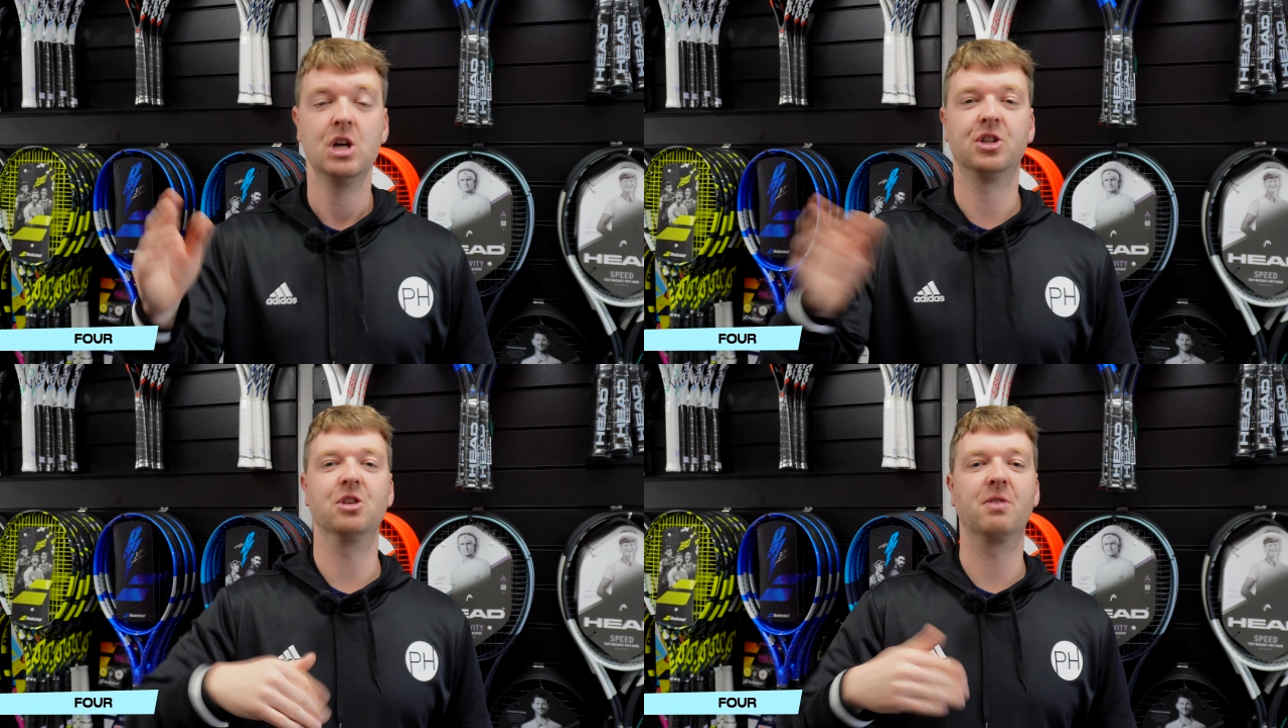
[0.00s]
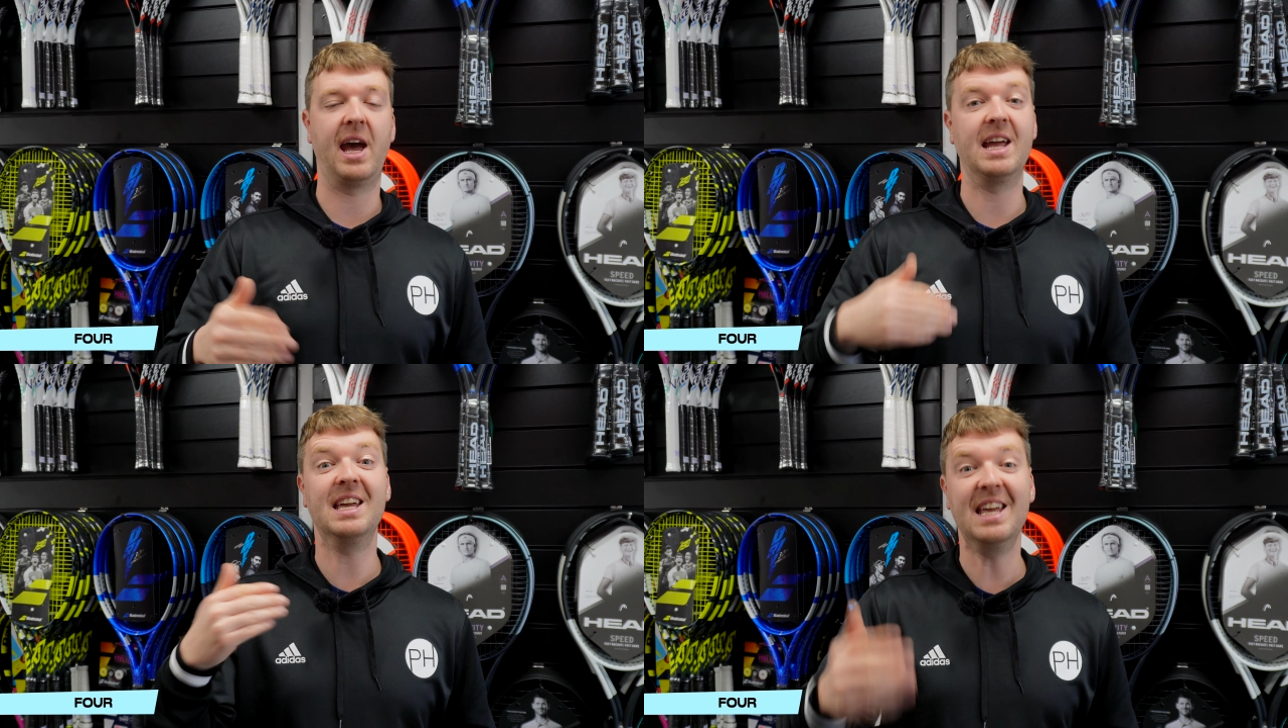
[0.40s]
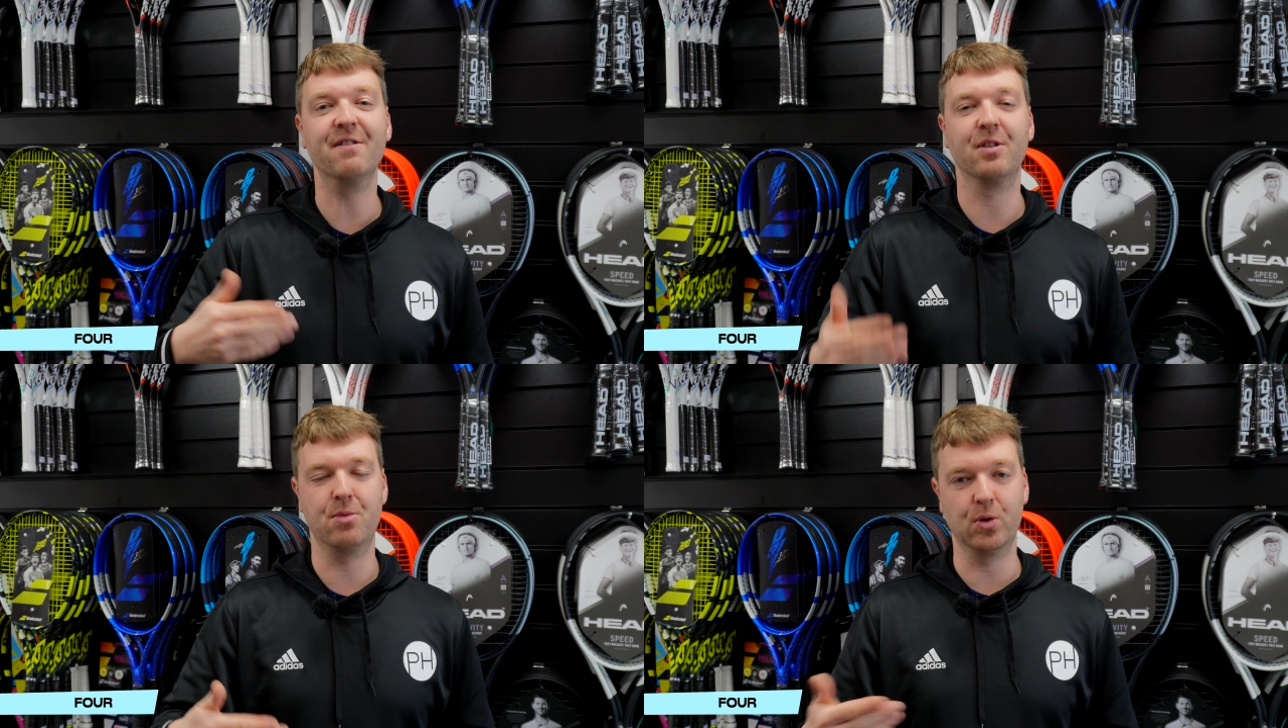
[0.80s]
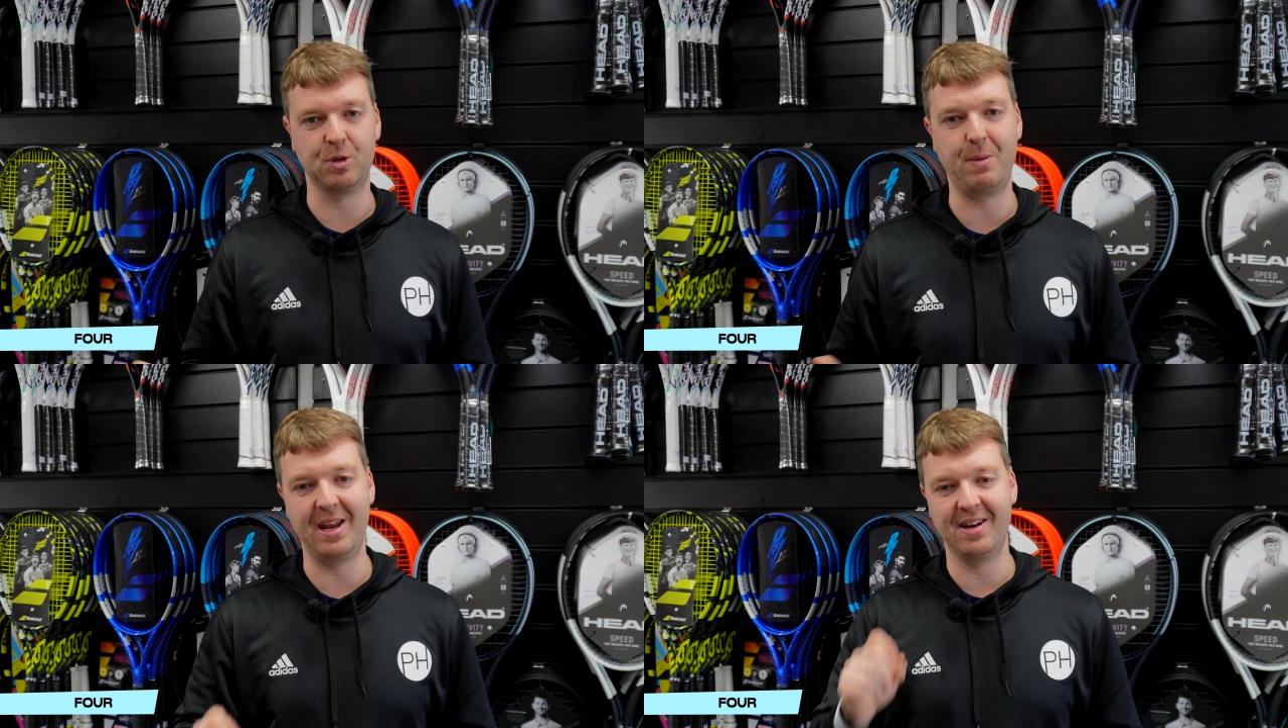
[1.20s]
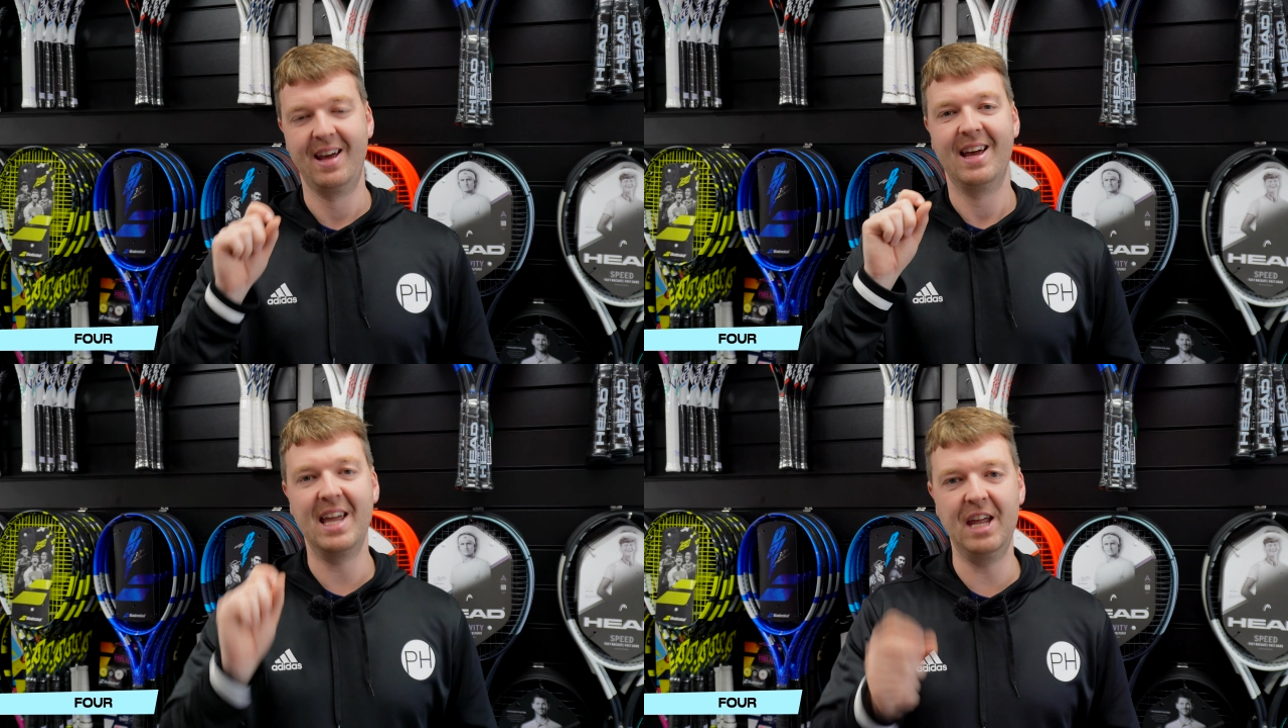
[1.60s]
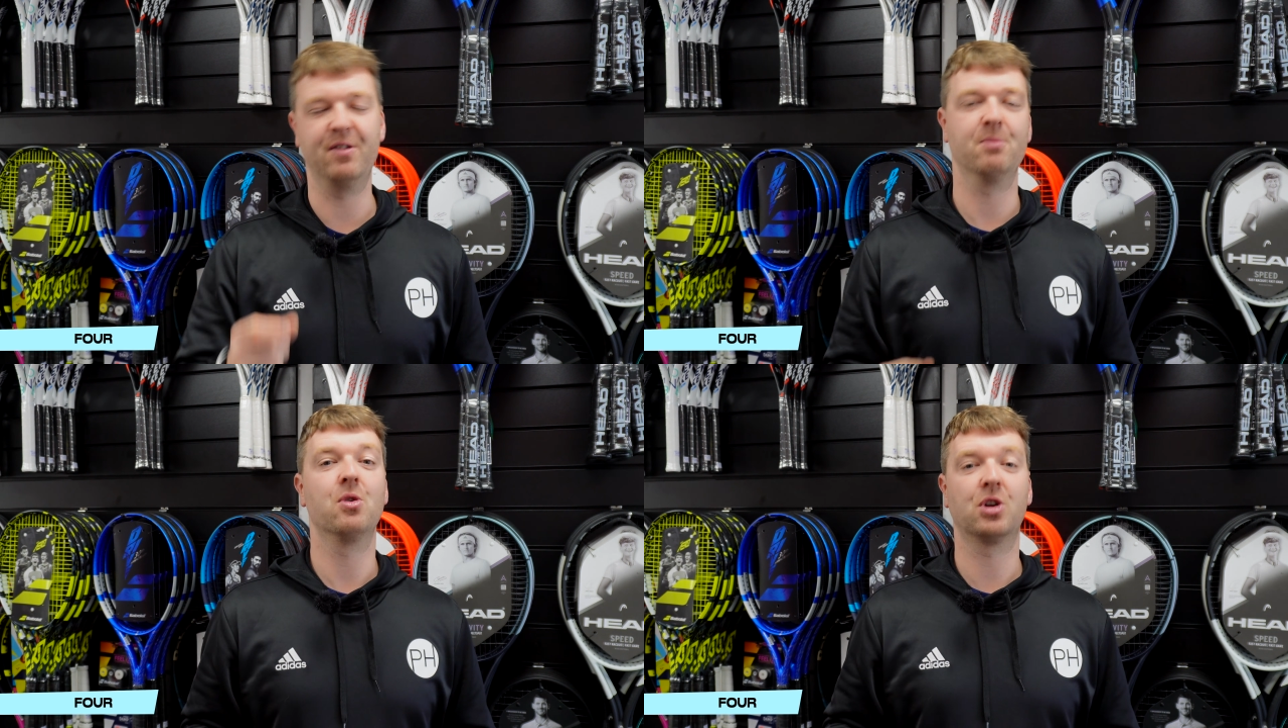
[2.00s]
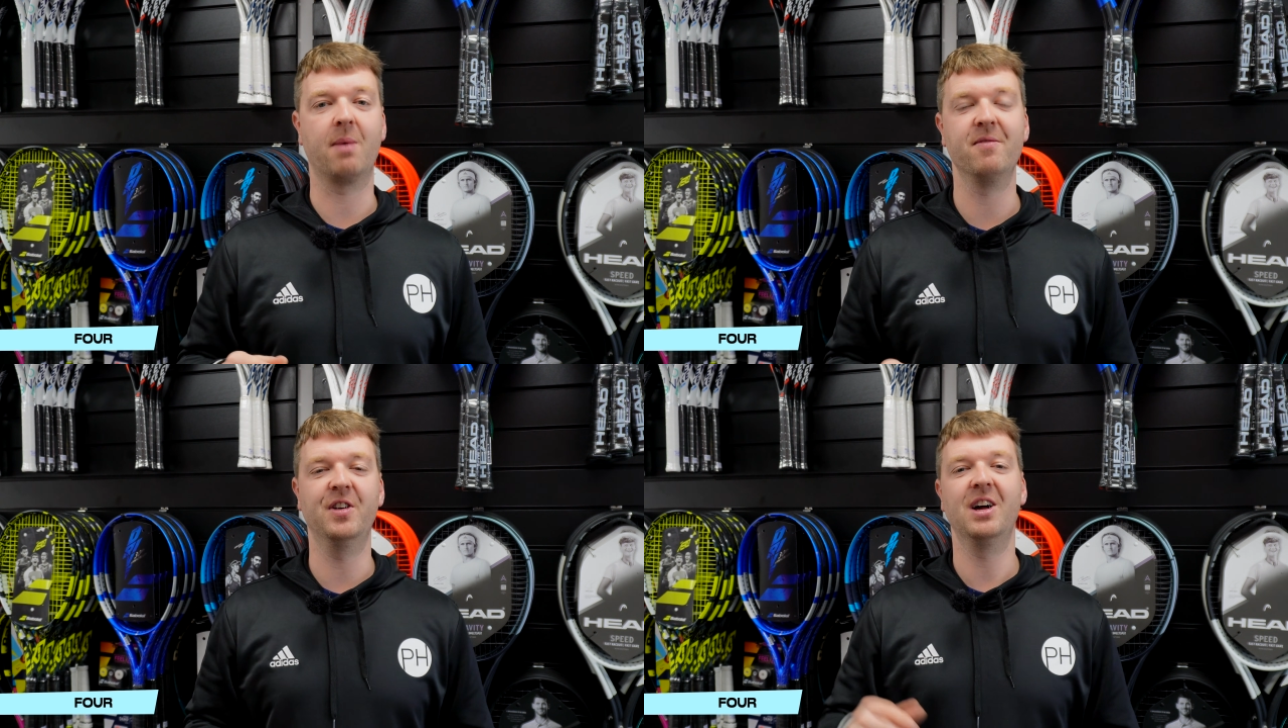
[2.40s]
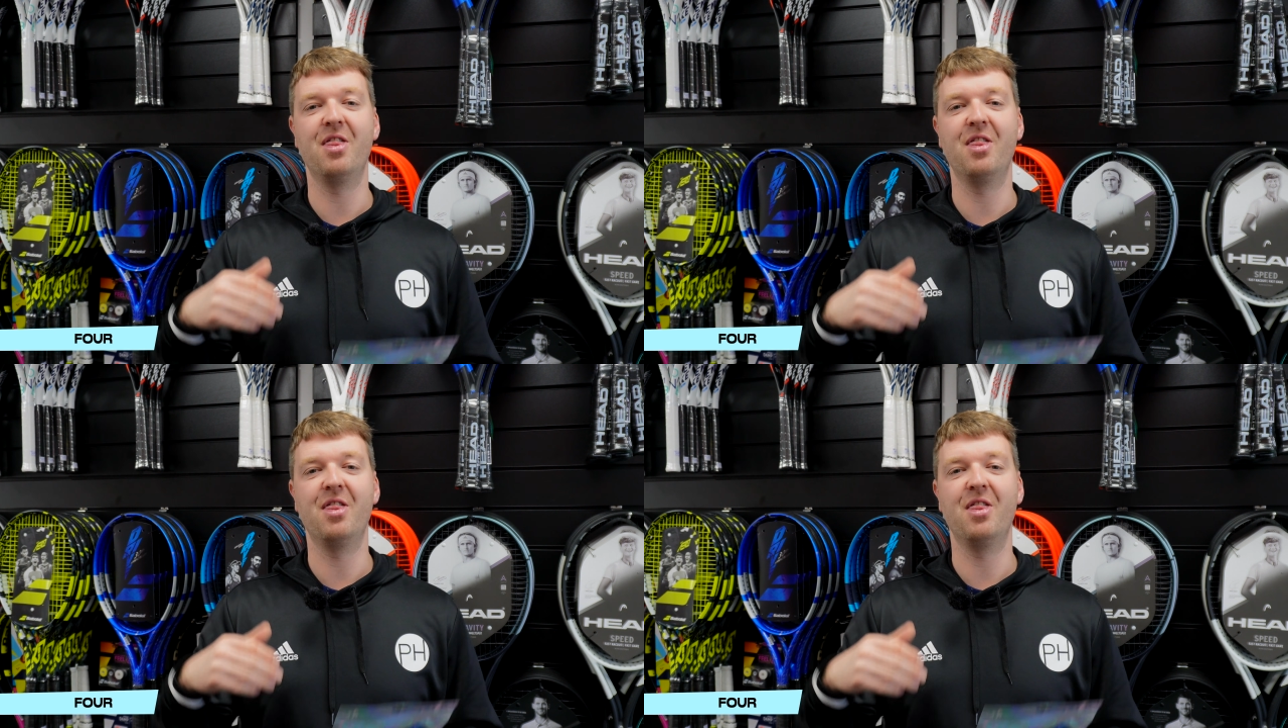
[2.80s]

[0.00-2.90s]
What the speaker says: so you get even more spin, even more comfort,